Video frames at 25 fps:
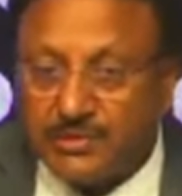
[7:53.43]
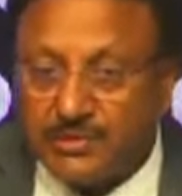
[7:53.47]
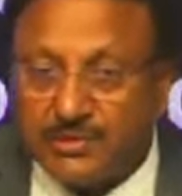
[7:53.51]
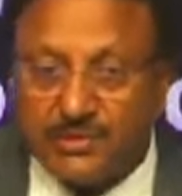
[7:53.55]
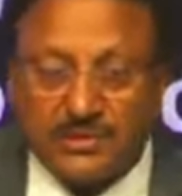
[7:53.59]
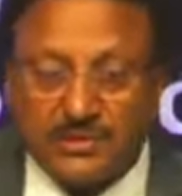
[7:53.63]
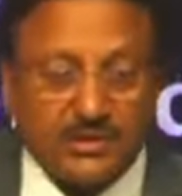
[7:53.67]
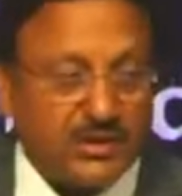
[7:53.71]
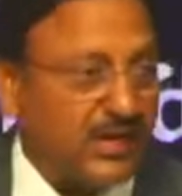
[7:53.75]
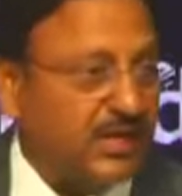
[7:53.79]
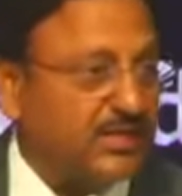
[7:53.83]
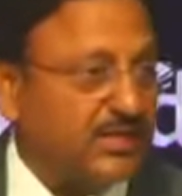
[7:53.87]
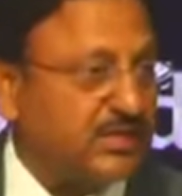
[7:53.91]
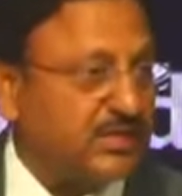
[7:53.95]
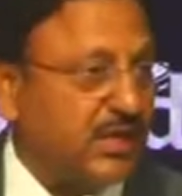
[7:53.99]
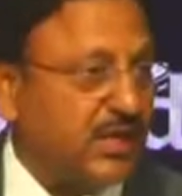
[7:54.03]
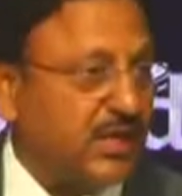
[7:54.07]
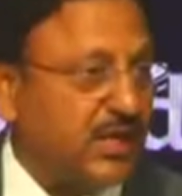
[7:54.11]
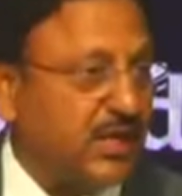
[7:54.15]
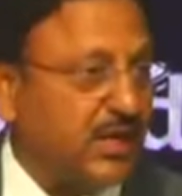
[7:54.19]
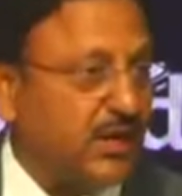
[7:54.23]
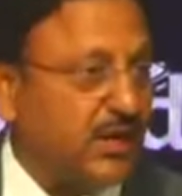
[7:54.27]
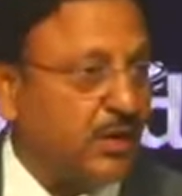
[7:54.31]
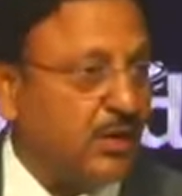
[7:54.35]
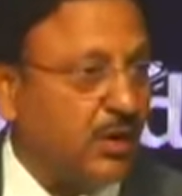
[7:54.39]

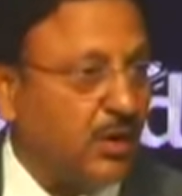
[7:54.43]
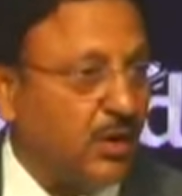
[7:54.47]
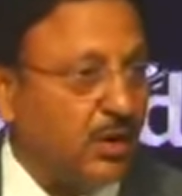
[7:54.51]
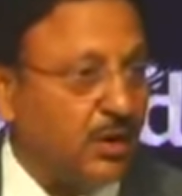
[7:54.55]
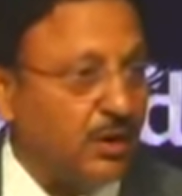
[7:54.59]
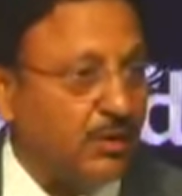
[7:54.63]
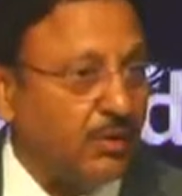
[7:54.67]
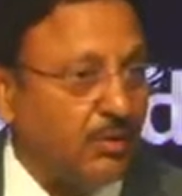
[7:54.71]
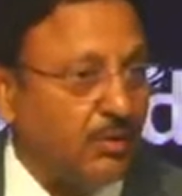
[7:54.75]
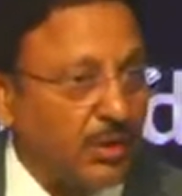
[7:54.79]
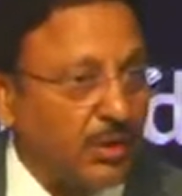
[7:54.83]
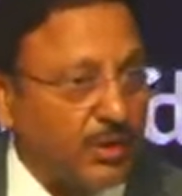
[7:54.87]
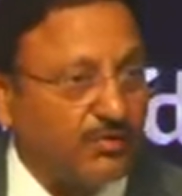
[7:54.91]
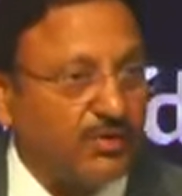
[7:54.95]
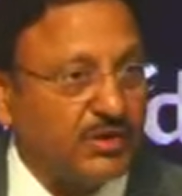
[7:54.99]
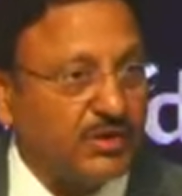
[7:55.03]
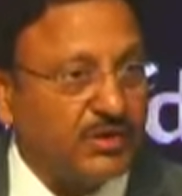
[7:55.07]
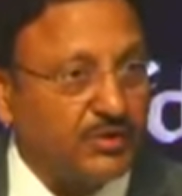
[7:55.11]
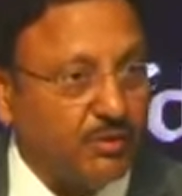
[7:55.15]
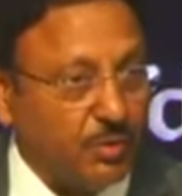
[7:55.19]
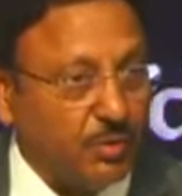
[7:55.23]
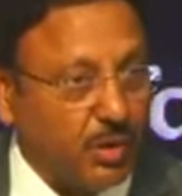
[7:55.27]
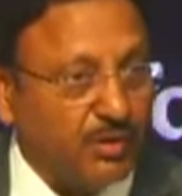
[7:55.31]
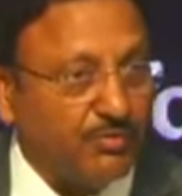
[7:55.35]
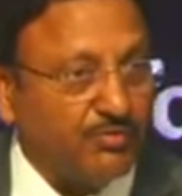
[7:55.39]
tricycle or whatever they
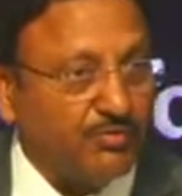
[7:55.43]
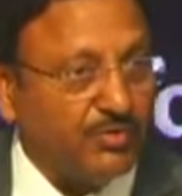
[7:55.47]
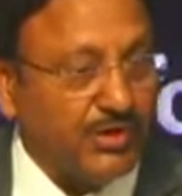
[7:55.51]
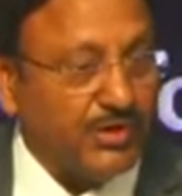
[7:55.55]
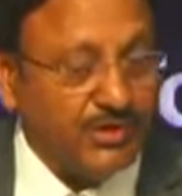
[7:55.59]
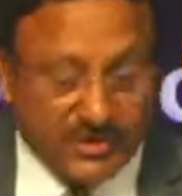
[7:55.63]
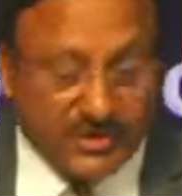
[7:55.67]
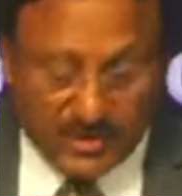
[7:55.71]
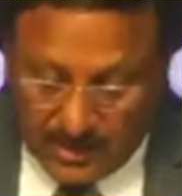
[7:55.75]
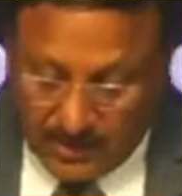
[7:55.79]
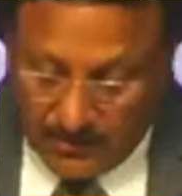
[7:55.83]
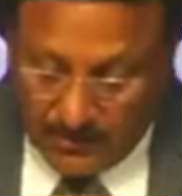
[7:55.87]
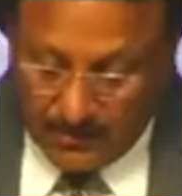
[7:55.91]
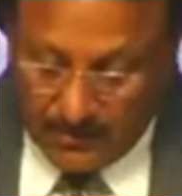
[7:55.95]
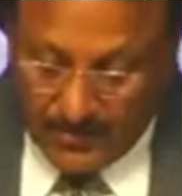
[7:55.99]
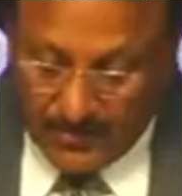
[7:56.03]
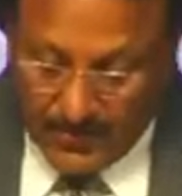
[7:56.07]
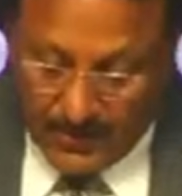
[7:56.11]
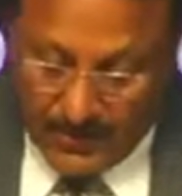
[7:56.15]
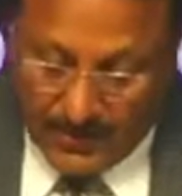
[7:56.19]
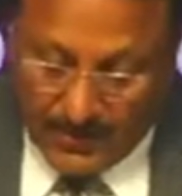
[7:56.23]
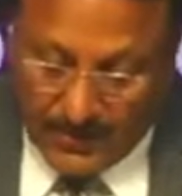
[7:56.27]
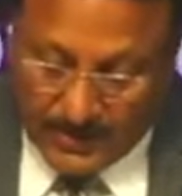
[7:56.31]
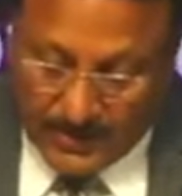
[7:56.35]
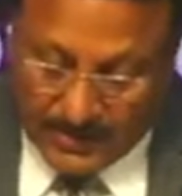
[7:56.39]
want, wheelchair,
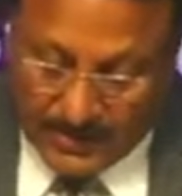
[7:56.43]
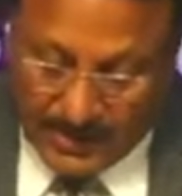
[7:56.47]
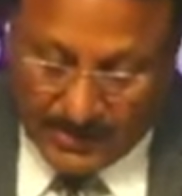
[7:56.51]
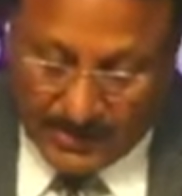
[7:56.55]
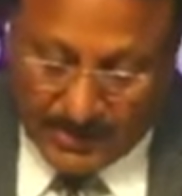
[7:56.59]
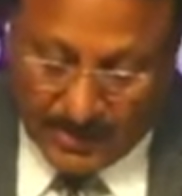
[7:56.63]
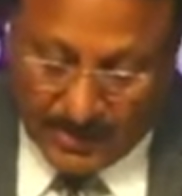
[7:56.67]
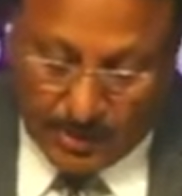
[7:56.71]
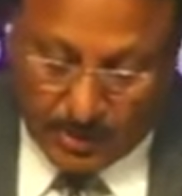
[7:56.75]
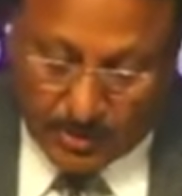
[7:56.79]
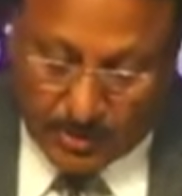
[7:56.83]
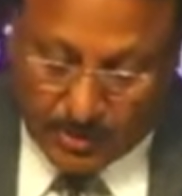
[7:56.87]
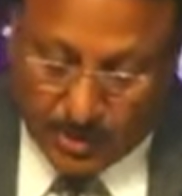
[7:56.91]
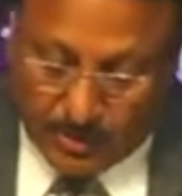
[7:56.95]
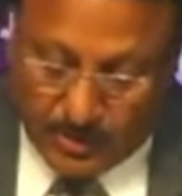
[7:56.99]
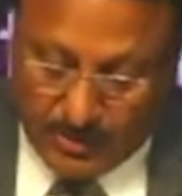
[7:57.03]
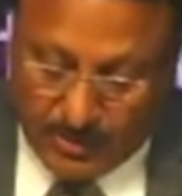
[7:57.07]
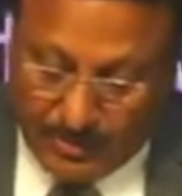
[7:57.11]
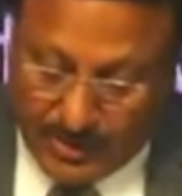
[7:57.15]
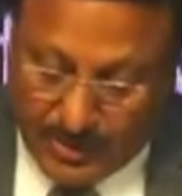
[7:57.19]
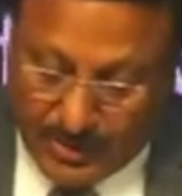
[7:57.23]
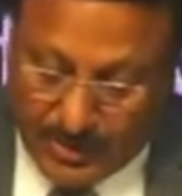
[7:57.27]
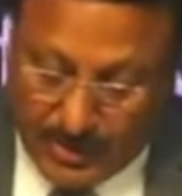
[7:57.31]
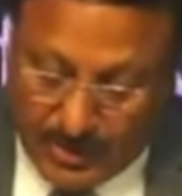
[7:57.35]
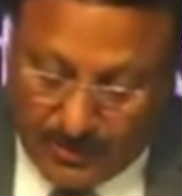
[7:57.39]
that can also be
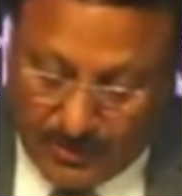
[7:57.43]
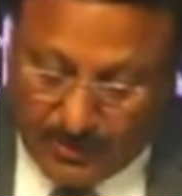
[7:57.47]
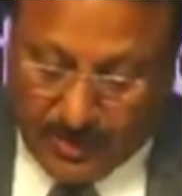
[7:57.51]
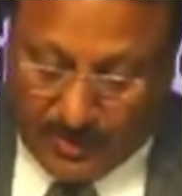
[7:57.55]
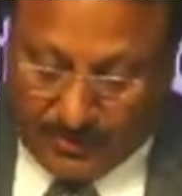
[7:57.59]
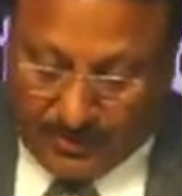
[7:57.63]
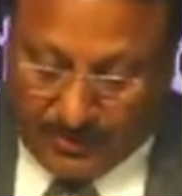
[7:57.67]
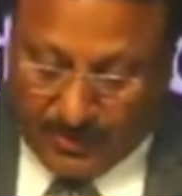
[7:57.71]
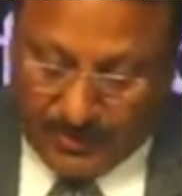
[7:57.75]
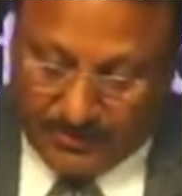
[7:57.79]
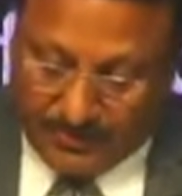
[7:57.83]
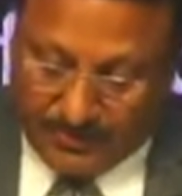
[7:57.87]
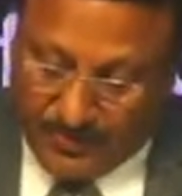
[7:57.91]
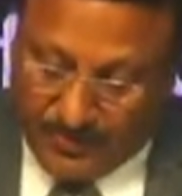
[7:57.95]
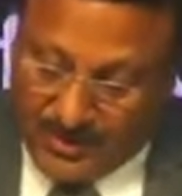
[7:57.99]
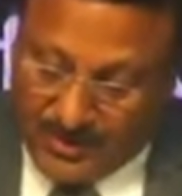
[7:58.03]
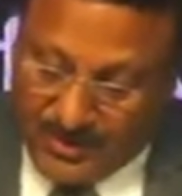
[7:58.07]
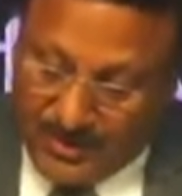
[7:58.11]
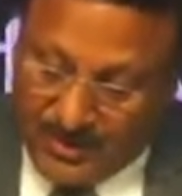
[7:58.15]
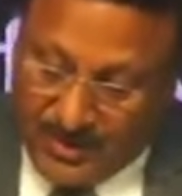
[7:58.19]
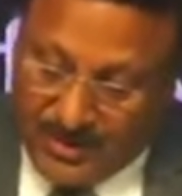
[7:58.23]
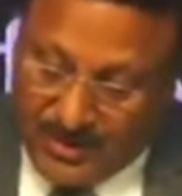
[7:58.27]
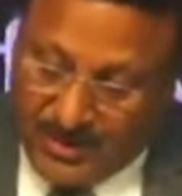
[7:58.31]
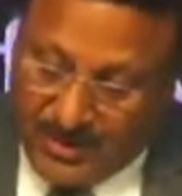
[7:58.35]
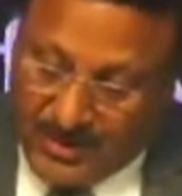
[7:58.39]
made
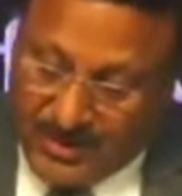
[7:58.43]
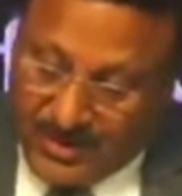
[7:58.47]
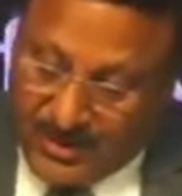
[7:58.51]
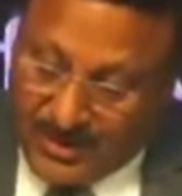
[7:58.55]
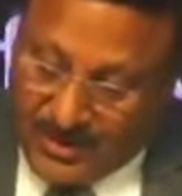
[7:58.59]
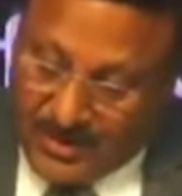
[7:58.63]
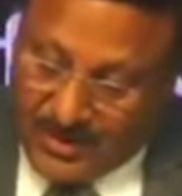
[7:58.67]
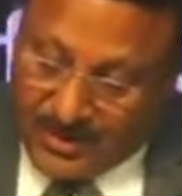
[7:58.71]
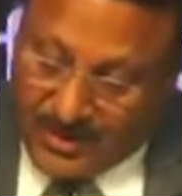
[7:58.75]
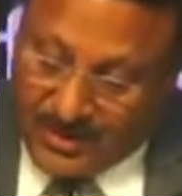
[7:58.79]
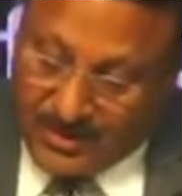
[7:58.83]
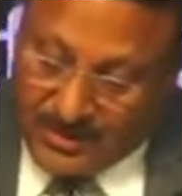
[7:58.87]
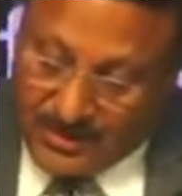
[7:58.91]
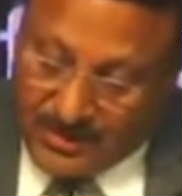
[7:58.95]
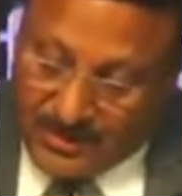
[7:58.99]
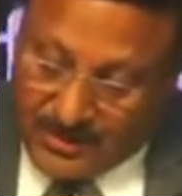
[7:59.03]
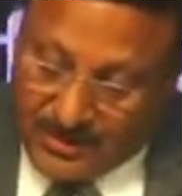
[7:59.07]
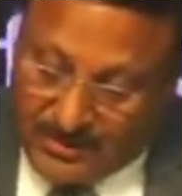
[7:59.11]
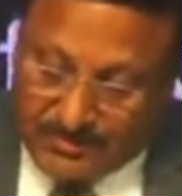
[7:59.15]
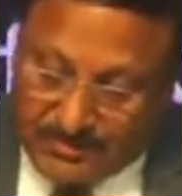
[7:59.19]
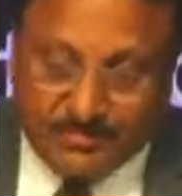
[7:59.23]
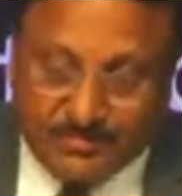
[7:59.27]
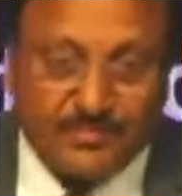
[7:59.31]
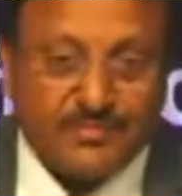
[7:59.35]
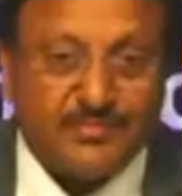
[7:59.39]
available.